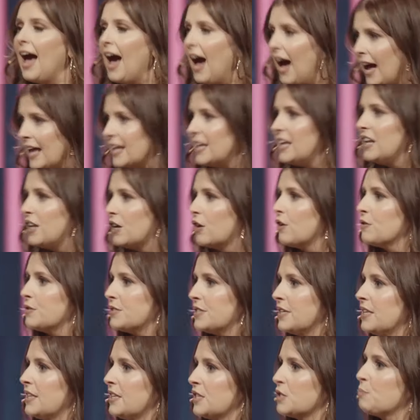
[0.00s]
"I need to go
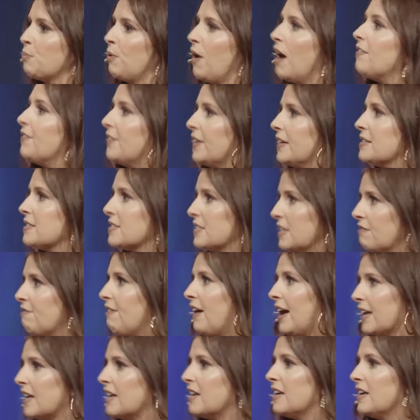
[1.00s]
see this prophet and see if
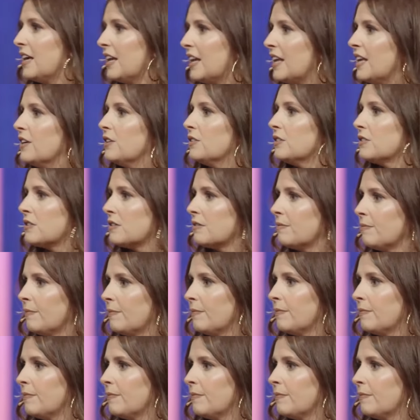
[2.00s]
I can get healed."